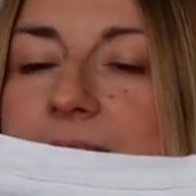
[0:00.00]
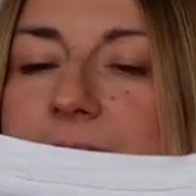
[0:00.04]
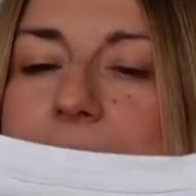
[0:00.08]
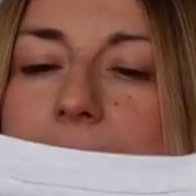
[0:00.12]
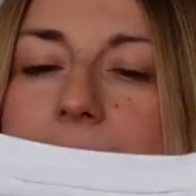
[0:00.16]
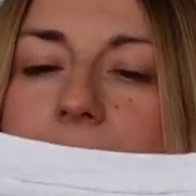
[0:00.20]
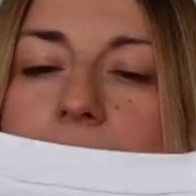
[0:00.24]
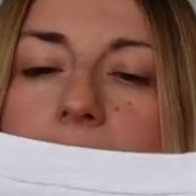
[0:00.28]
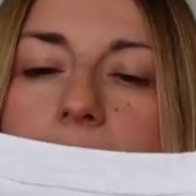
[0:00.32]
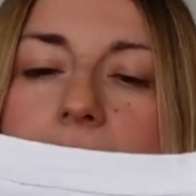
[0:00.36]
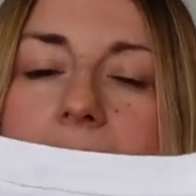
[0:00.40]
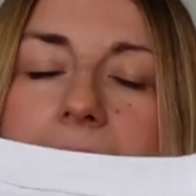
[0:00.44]

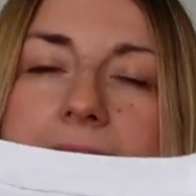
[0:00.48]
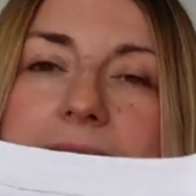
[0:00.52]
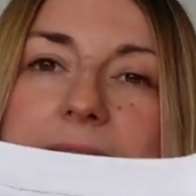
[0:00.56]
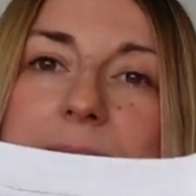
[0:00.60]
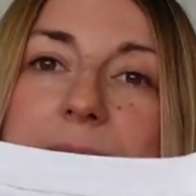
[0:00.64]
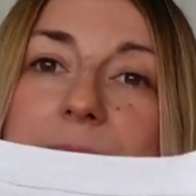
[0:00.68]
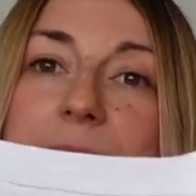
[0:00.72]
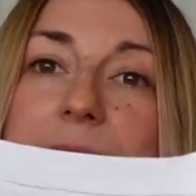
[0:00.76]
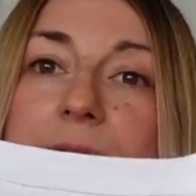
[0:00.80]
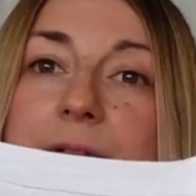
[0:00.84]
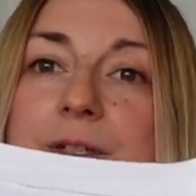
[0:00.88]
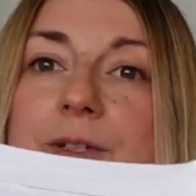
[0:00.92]
small as
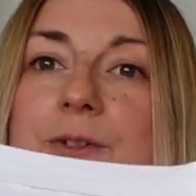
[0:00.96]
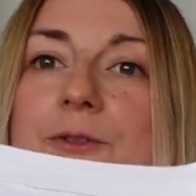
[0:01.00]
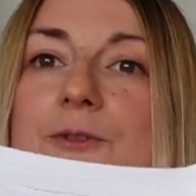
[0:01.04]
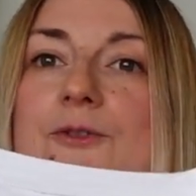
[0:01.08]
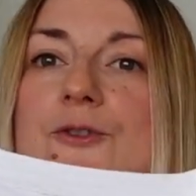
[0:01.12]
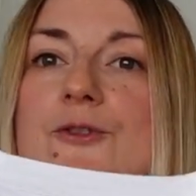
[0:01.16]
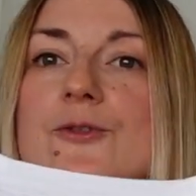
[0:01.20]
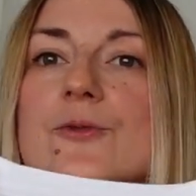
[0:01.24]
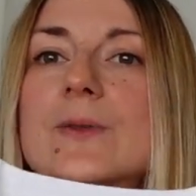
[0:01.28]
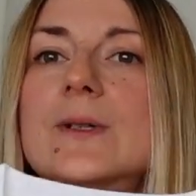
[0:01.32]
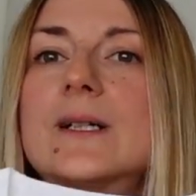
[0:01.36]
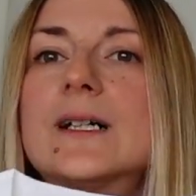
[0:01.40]
per
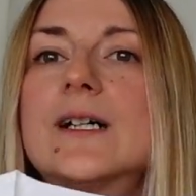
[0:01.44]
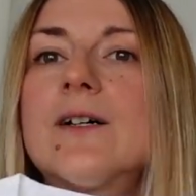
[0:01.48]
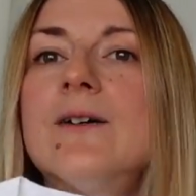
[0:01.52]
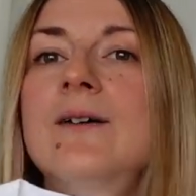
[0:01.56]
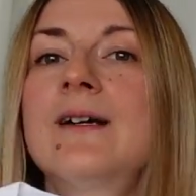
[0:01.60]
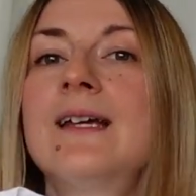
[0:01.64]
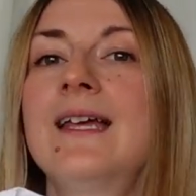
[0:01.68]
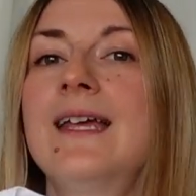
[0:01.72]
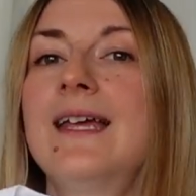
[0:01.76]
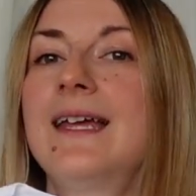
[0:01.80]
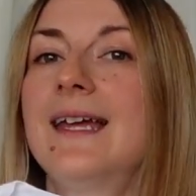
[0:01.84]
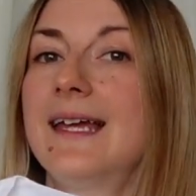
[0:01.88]

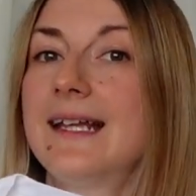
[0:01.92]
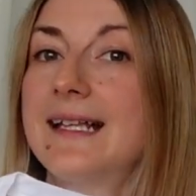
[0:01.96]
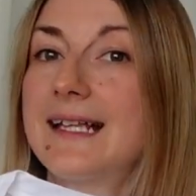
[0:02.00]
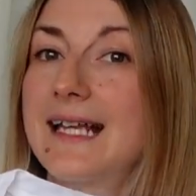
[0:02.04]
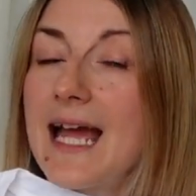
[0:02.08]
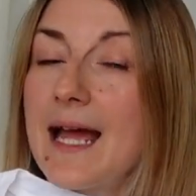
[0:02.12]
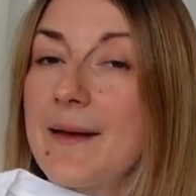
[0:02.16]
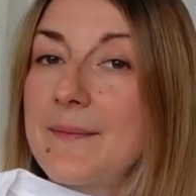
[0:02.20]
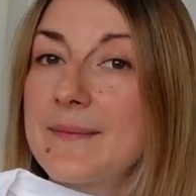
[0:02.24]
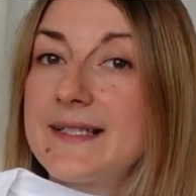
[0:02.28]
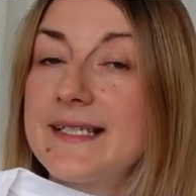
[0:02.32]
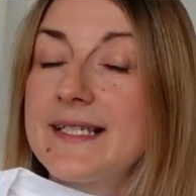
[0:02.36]
usual. It
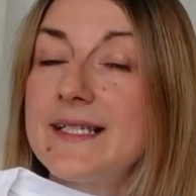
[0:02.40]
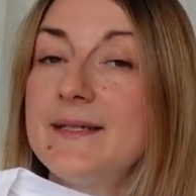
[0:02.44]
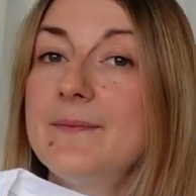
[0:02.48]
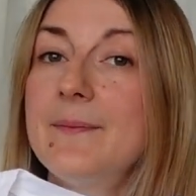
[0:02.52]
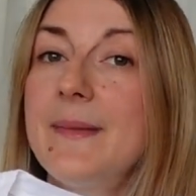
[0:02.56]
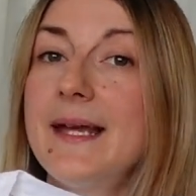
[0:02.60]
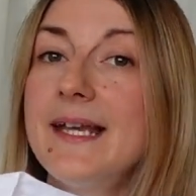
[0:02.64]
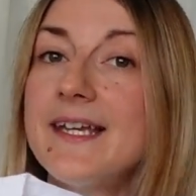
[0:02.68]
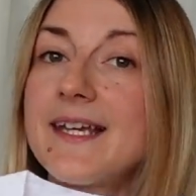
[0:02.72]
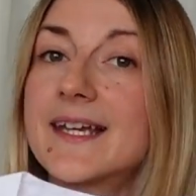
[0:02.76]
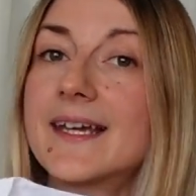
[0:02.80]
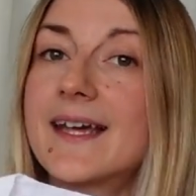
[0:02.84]
comes in
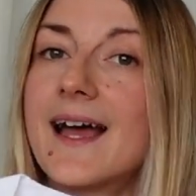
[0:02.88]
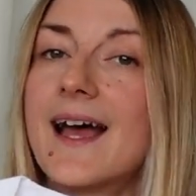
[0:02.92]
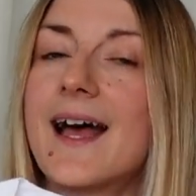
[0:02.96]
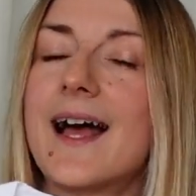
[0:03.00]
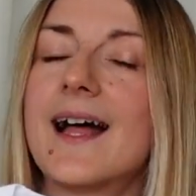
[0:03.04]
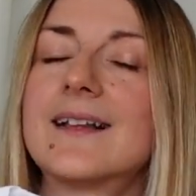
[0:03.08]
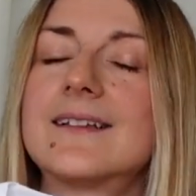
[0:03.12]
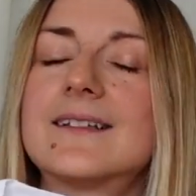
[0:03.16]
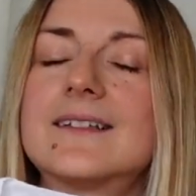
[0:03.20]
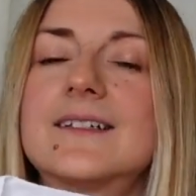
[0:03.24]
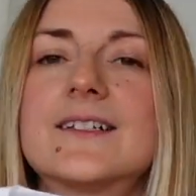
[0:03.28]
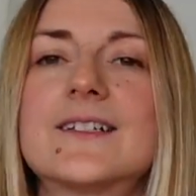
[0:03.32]
many
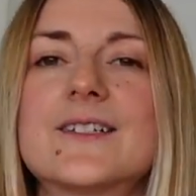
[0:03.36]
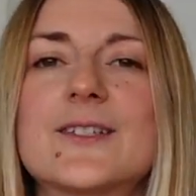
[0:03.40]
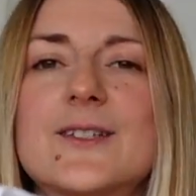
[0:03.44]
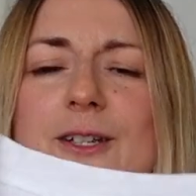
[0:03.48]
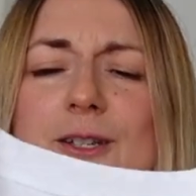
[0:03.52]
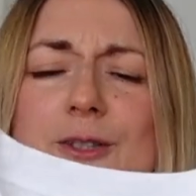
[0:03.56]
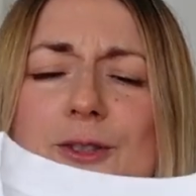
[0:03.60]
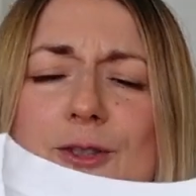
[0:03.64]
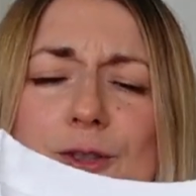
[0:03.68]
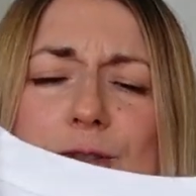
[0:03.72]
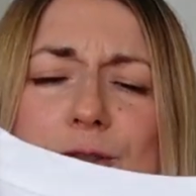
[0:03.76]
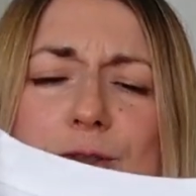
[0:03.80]
colors.
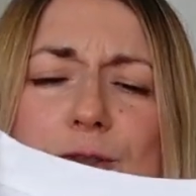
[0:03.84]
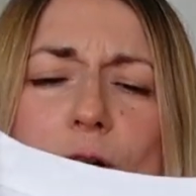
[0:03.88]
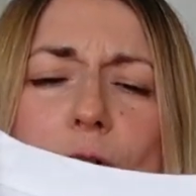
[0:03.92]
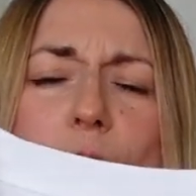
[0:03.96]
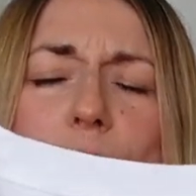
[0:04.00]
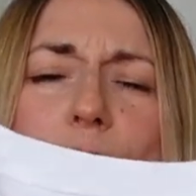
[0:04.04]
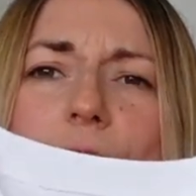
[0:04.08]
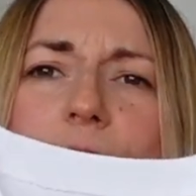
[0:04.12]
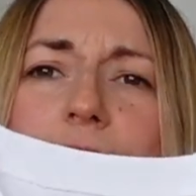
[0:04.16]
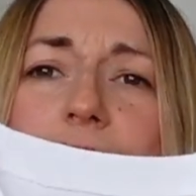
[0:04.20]
It's so